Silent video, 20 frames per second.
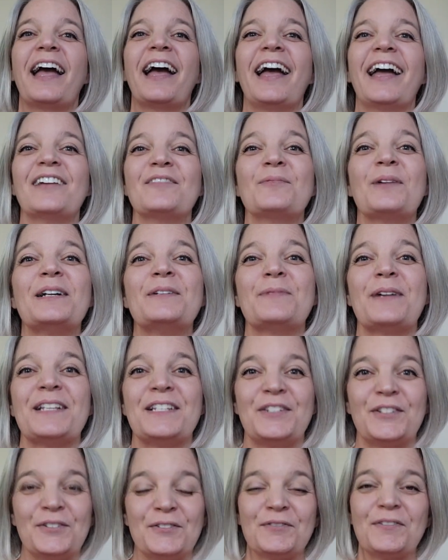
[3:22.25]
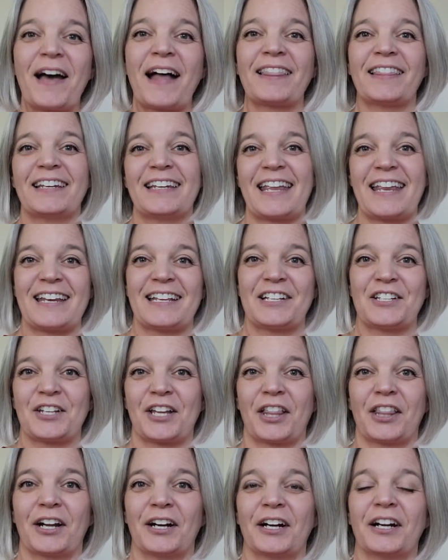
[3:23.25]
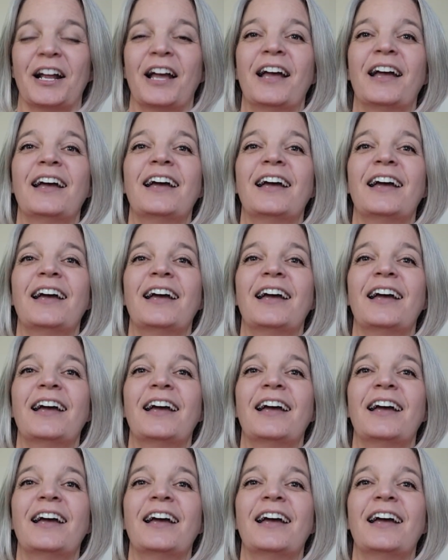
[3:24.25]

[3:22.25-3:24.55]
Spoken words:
And when we do validate each other,